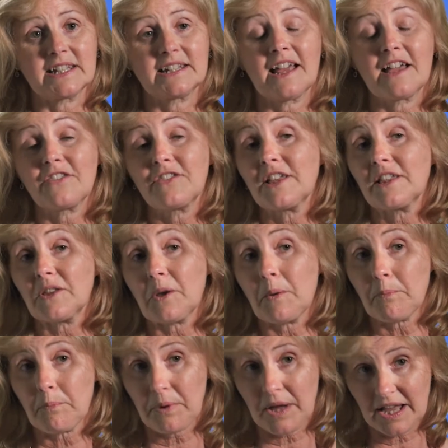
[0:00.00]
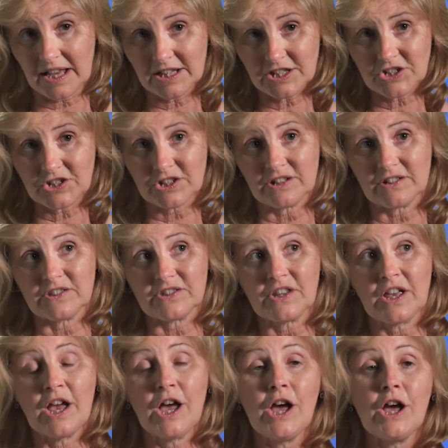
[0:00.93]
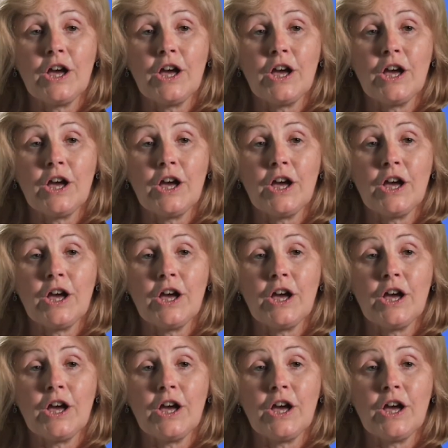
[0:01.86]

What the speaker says: And I think that patients